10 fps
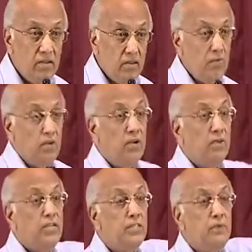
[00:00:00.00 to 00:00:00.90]
You will
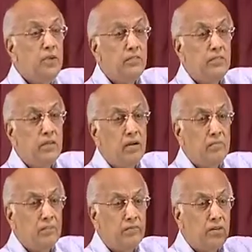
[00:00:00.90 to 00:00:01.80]
always be on
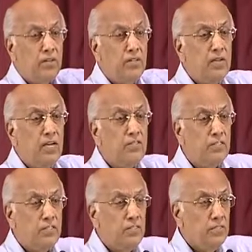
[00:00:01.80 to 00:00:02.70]
top of all the
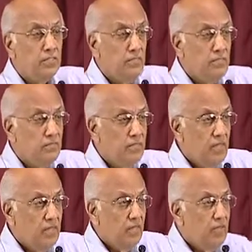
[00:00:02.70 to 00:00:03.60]
nations,
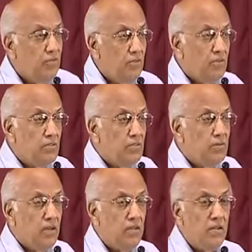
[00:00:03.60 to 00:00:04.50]
even though you're a
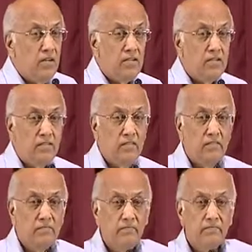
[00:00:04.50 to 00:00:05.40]
small little country.
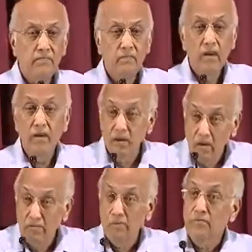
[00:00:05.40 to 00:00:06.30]

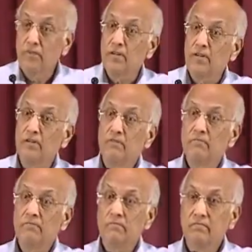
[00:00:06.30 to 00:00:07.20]
God fulfilled it.
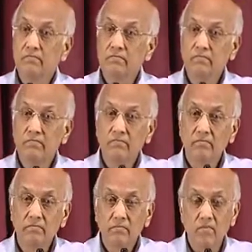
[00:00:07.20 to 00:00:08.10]

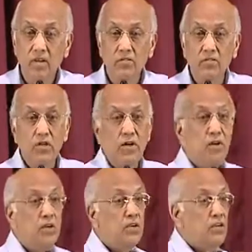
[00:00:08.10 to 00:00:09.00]
But it was
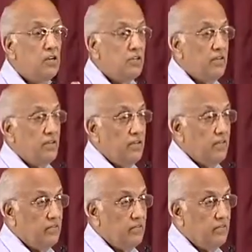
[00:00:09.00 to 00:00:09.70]
all earthly.